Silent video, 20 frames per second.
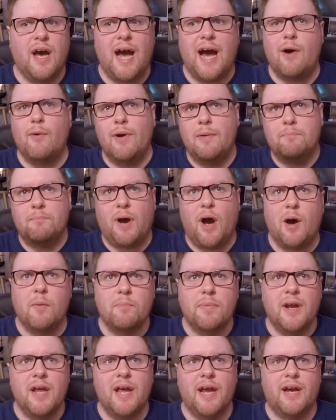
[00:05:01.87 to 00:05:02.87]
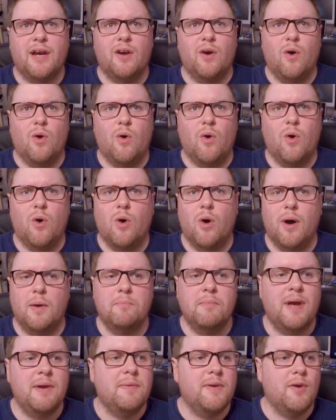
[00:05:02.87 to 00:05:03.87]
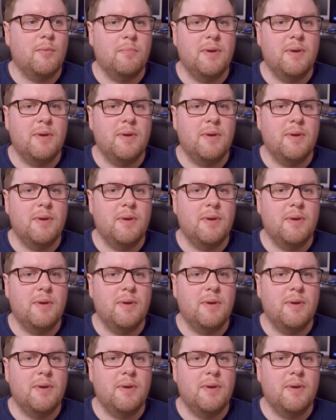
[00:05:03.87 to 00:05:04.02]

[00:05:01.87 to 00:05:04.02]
out in public, or maybe you're